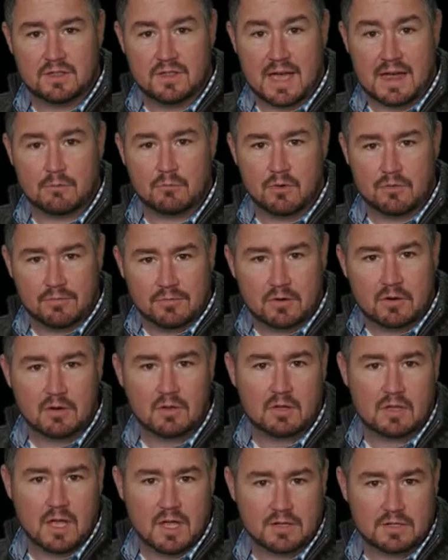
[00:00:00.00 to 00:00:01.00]
that
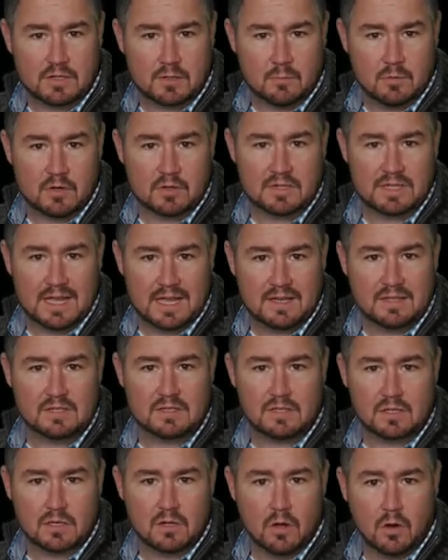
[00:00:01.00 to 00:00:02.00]
referral customer tends
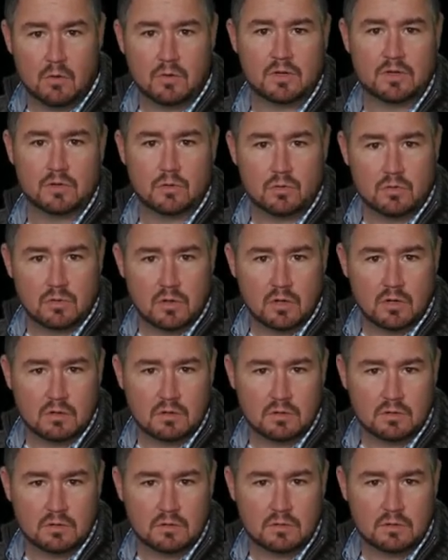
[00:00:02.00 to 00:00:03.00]
to go to Google
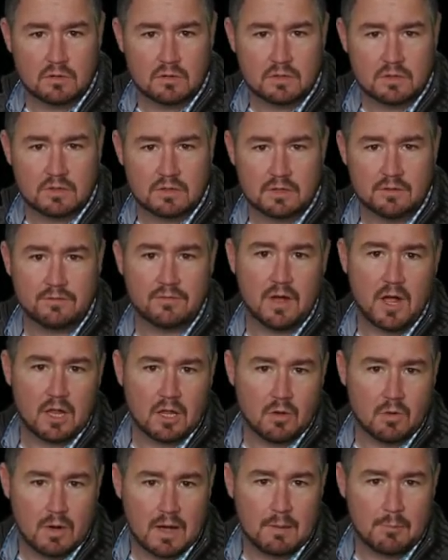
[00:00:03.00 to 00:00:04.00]
to
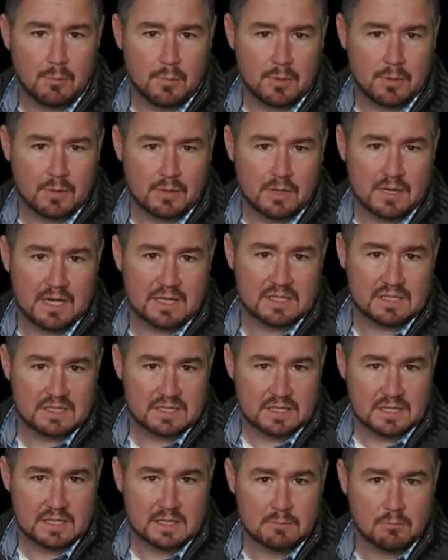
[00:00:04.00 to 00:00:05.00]
follow up and
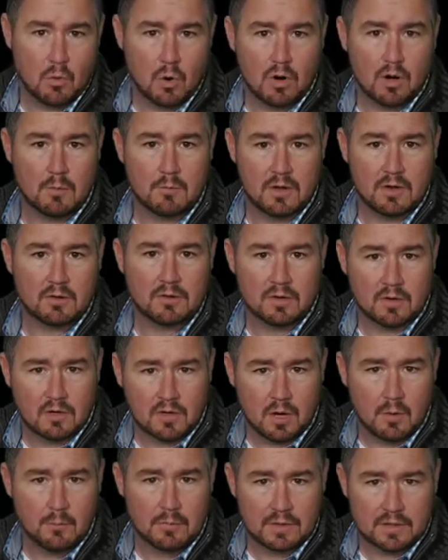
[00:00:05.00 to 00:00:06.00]
see more about your
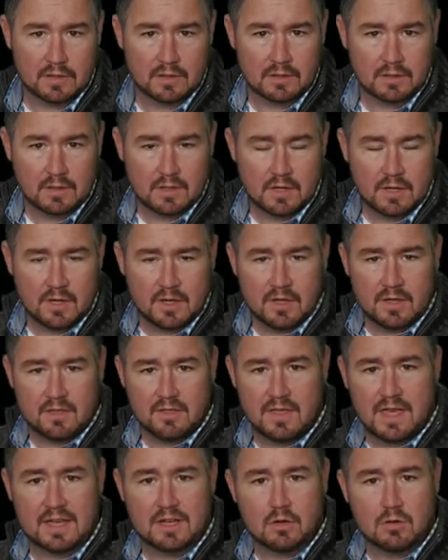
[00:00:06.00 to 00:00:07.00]
company.
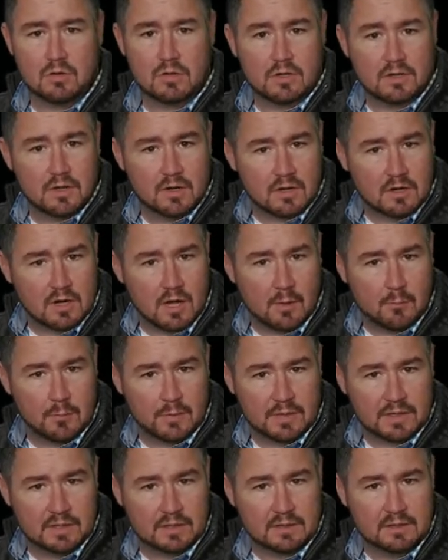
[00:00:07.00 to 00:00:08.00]
They Google your
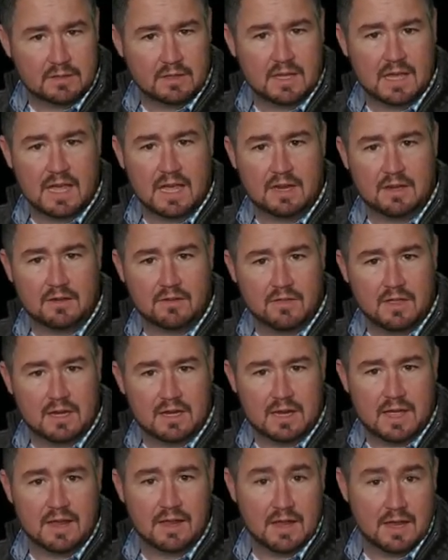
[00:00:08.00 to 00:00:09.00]
company and they
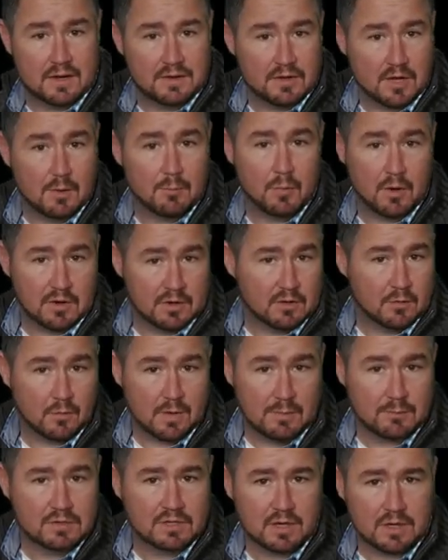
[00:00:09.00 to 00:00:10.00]
end up on your
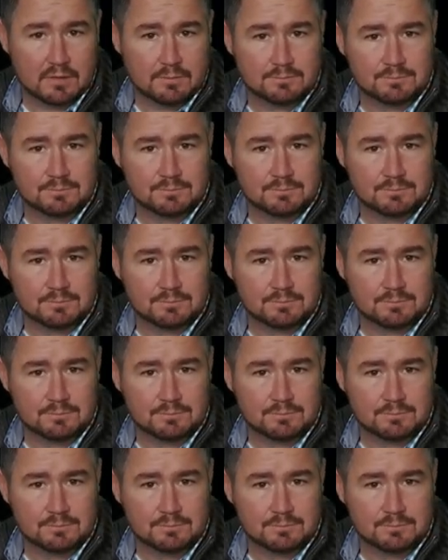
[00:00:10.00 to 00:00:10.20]
website.